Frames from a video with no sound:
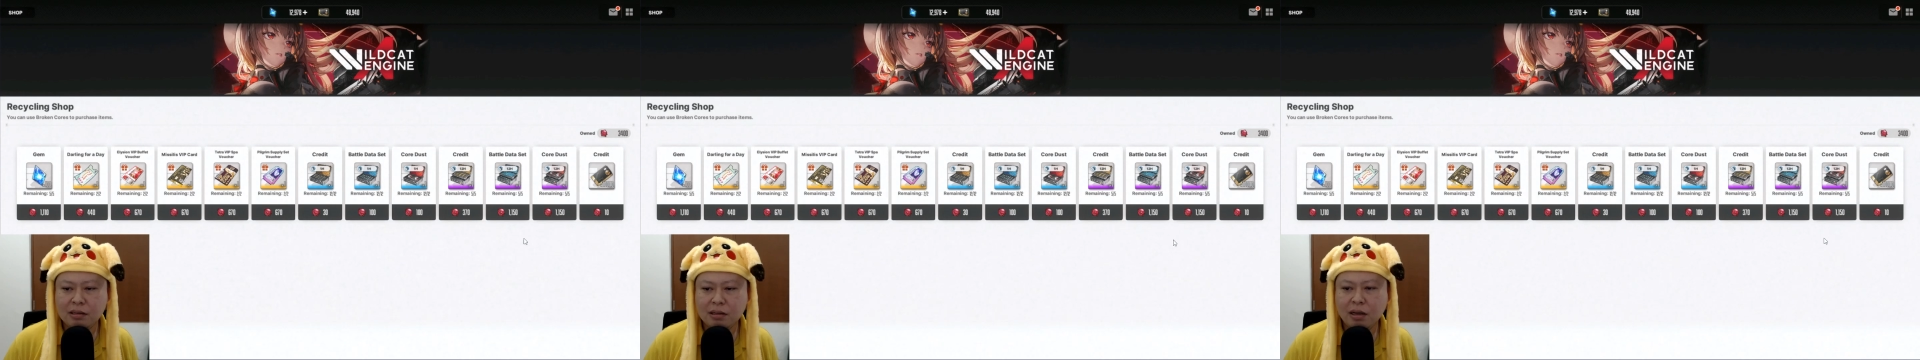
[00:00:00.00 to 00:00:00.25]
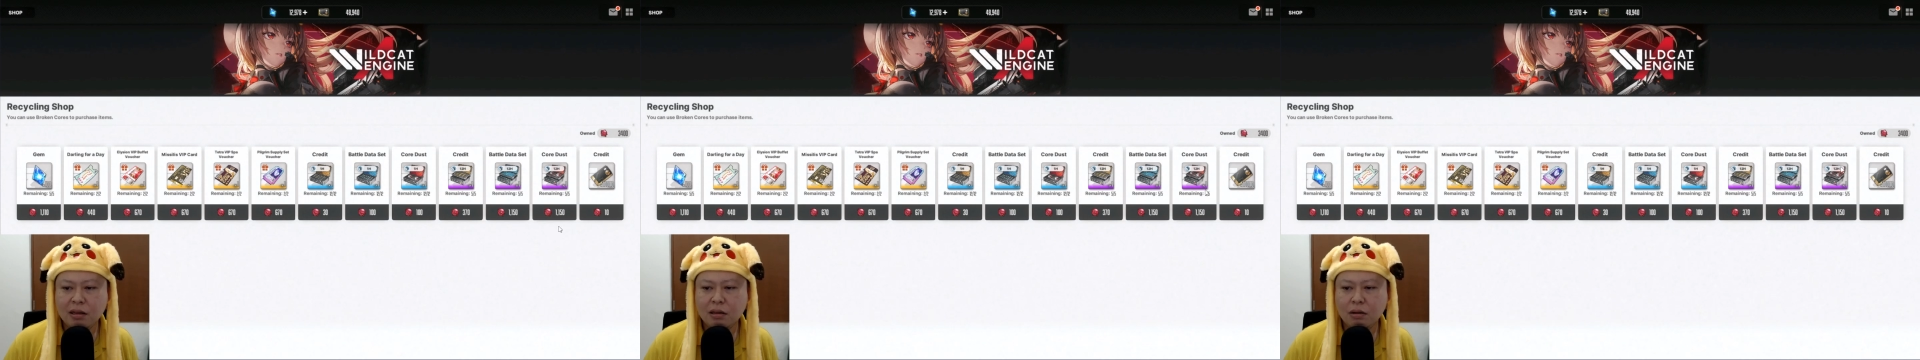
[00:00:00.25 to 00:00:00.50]

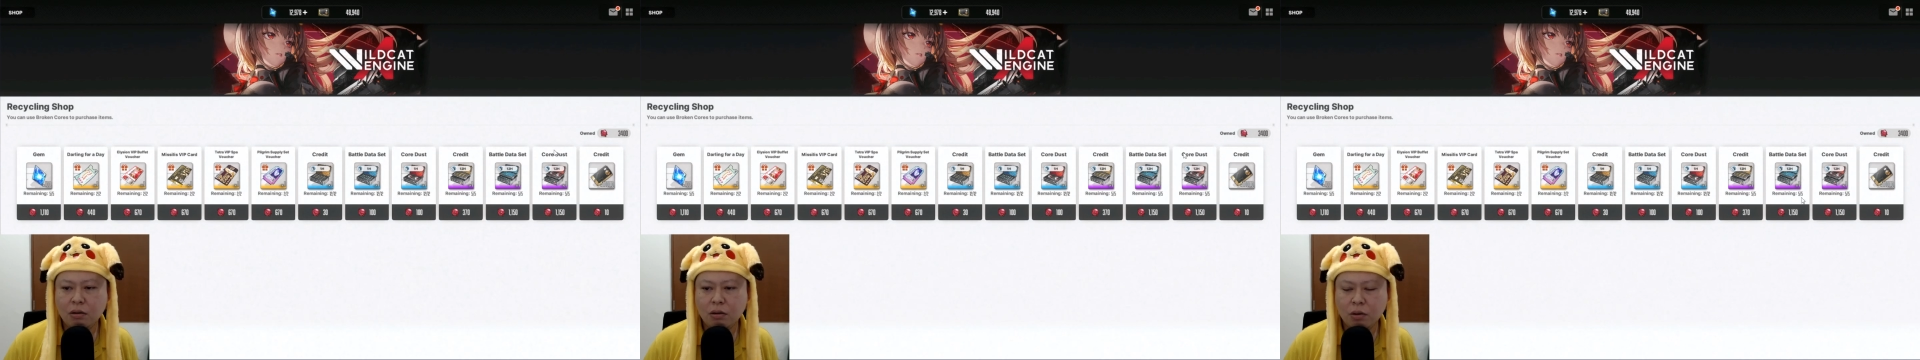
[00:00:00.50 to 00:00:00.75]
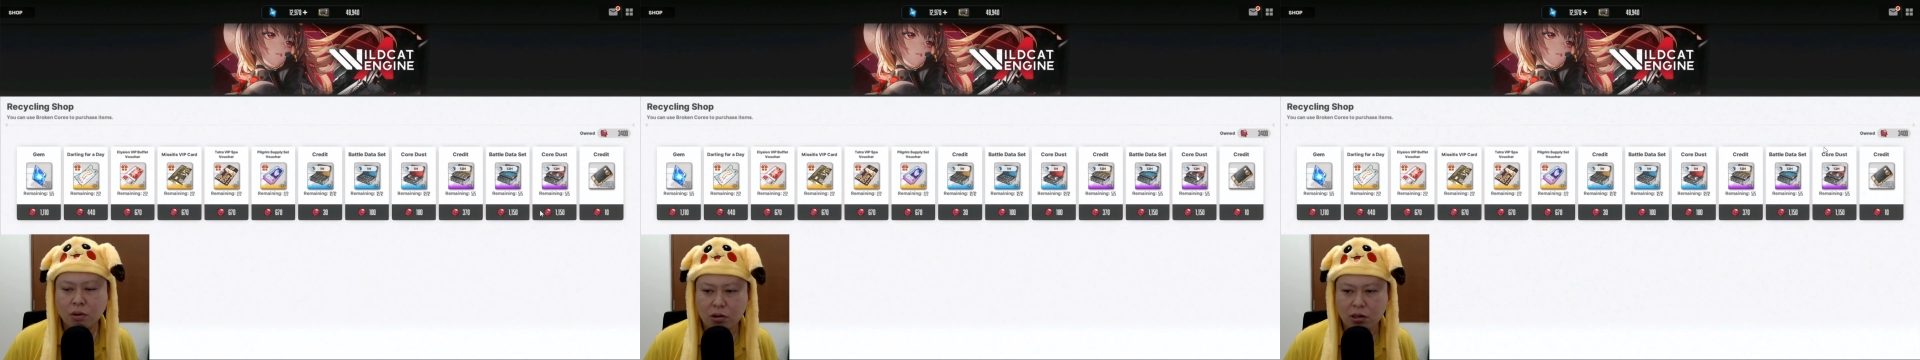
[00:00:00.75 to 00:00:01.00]
set
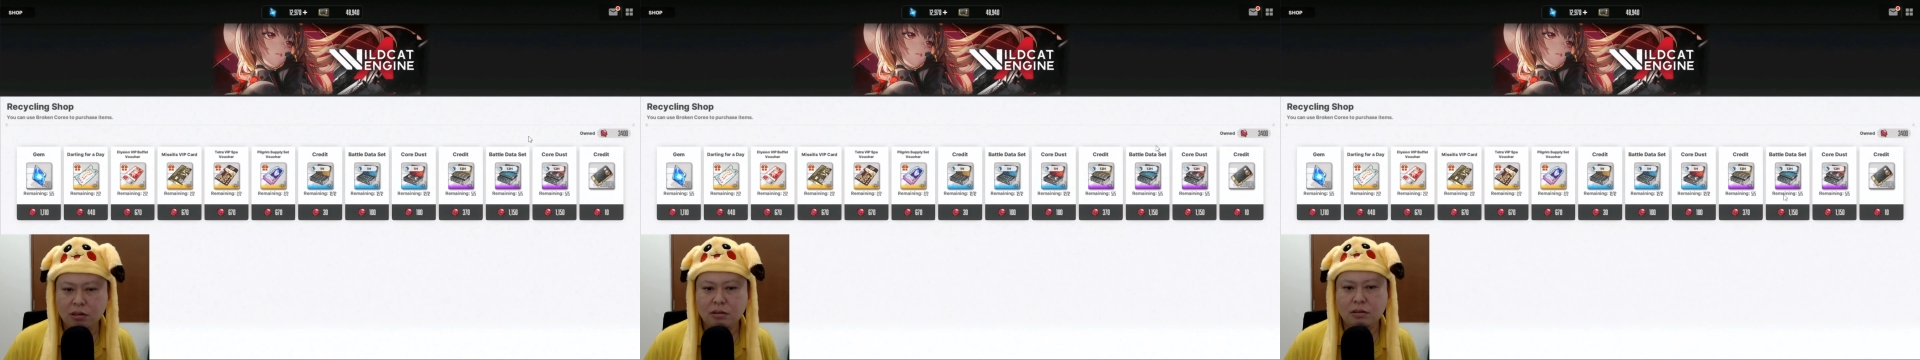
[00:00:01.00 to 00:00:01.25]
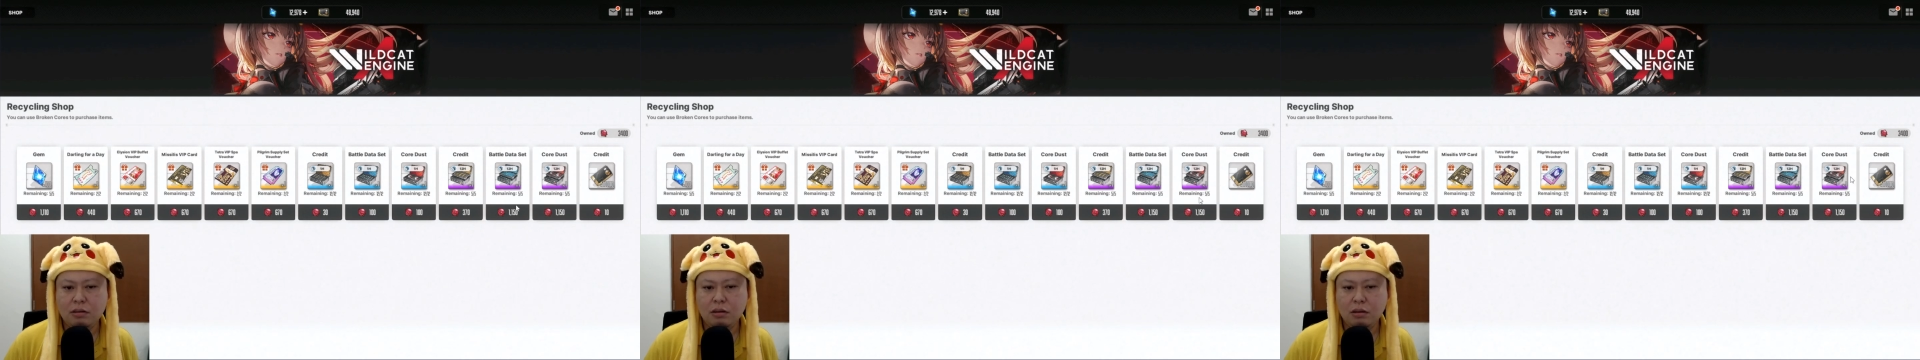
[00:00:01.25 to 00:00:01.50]
Core
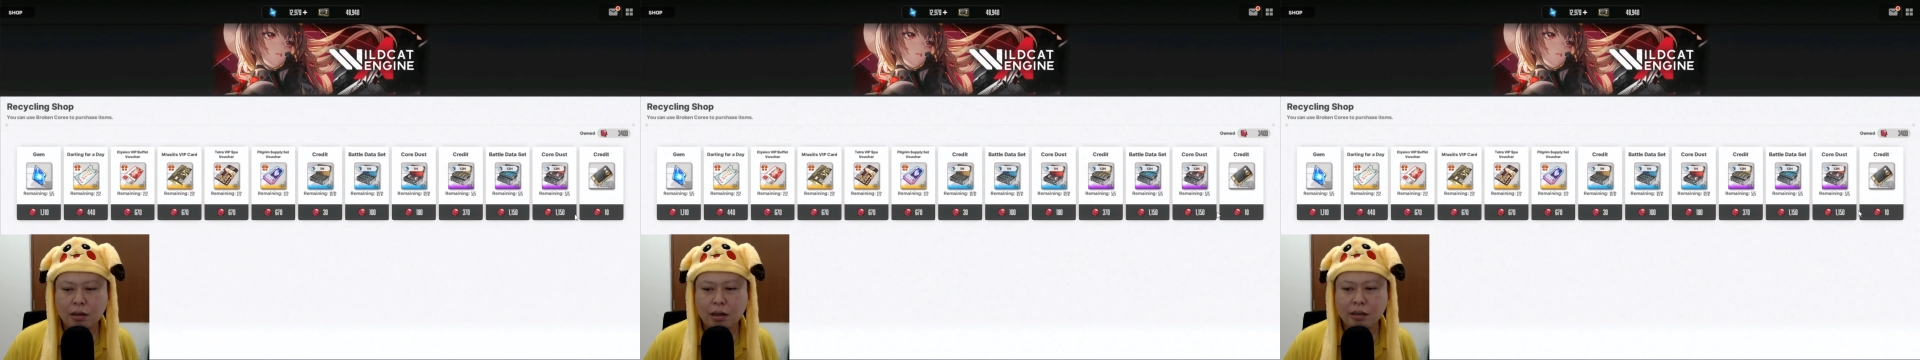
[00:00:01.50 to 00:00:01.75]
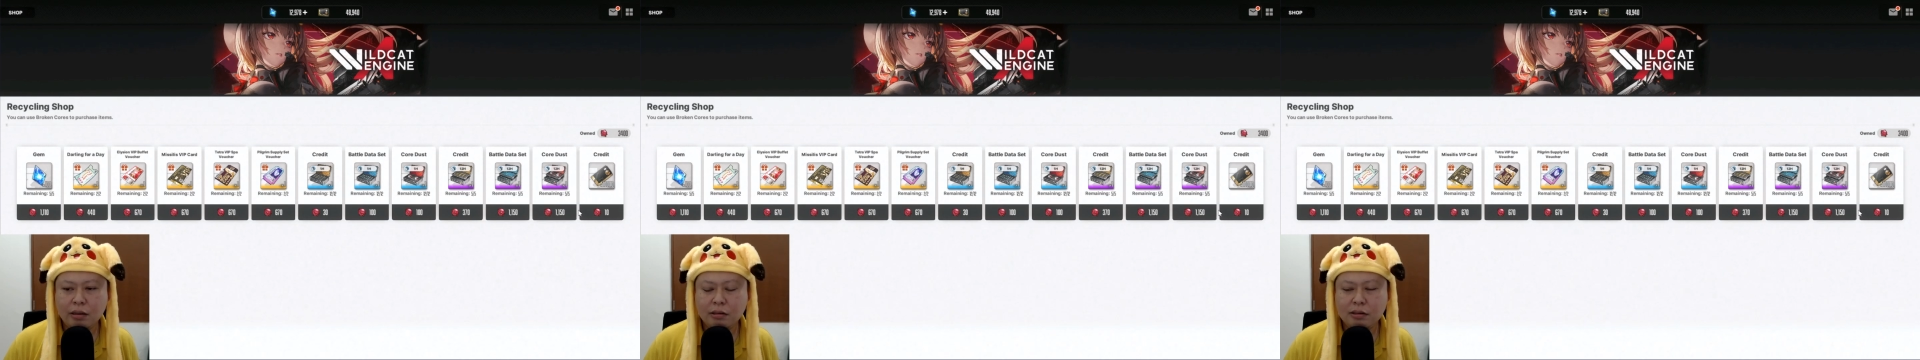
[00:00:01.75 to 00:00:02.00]
Dust.
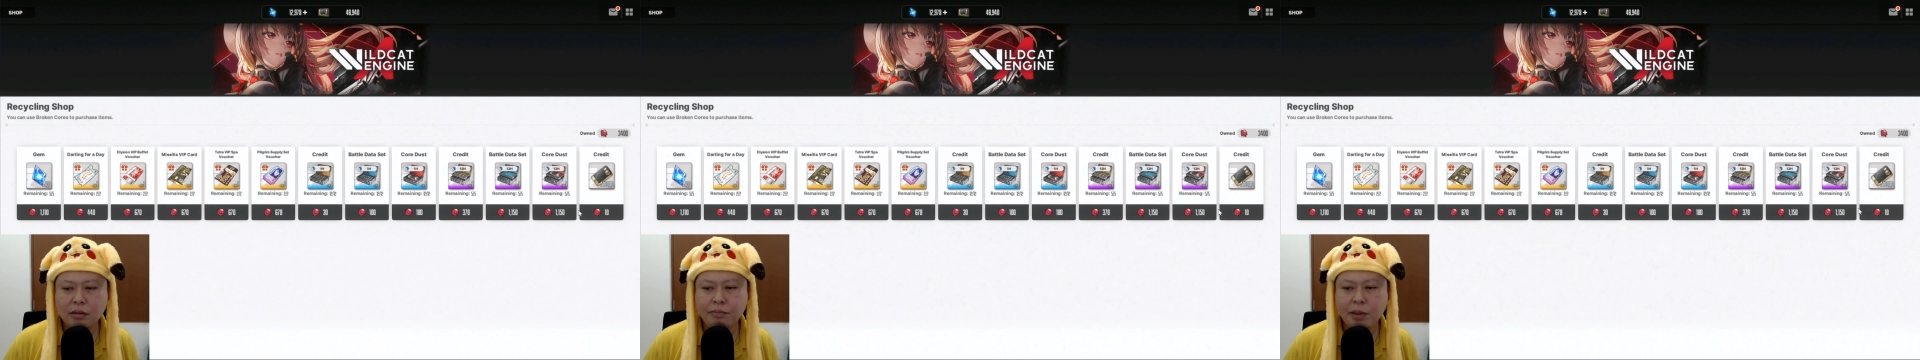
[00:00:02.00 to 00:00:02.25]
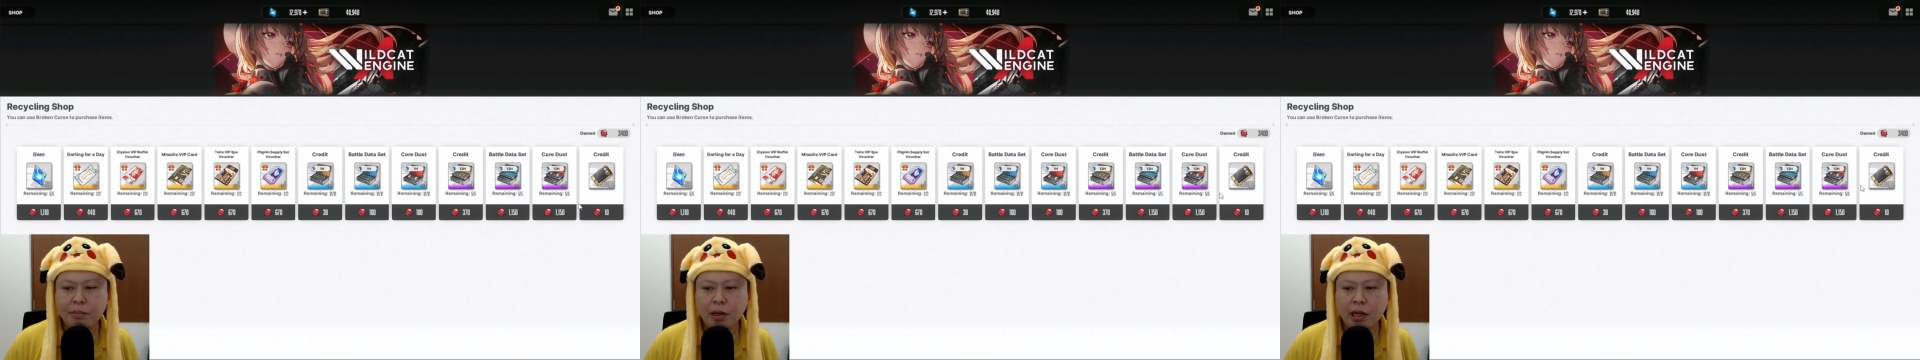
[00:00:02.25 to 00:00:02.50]
I heard some
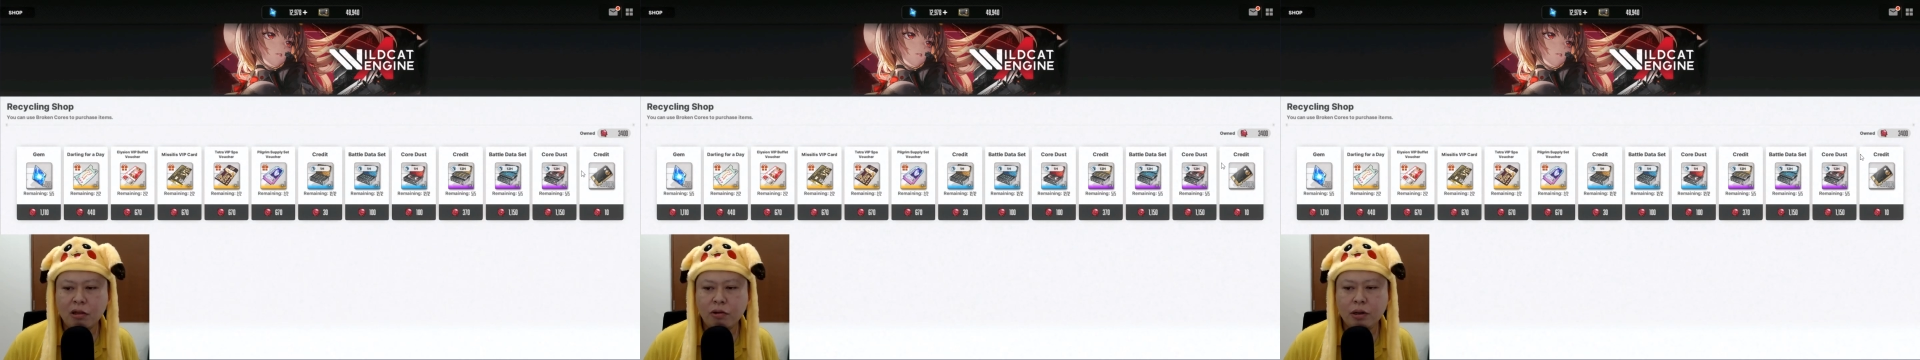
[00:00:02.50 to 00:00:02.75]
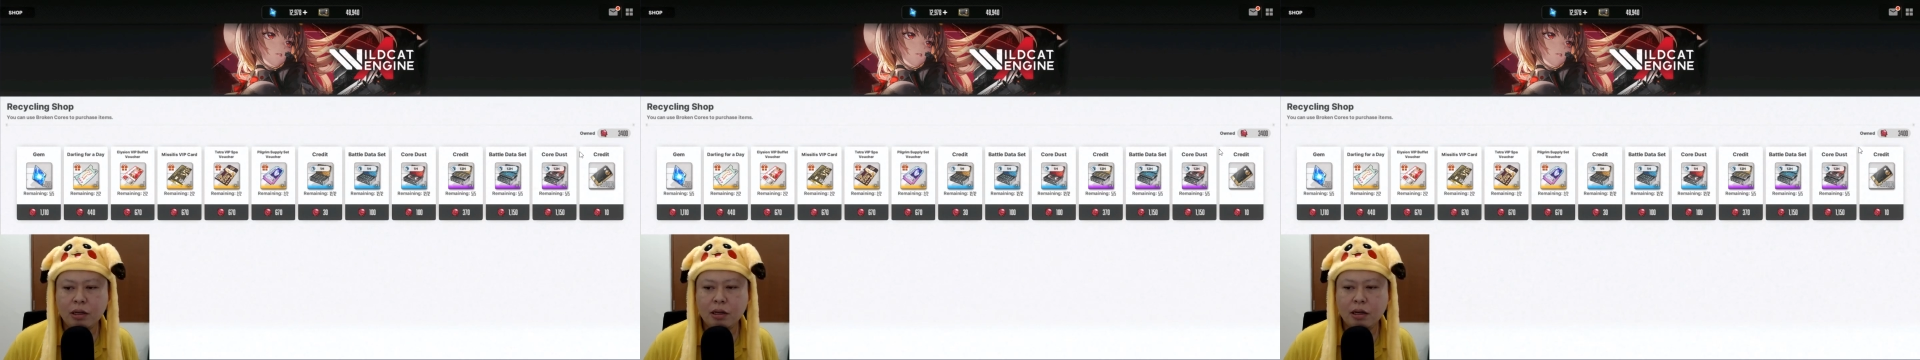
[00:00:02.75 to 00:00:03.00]
people actually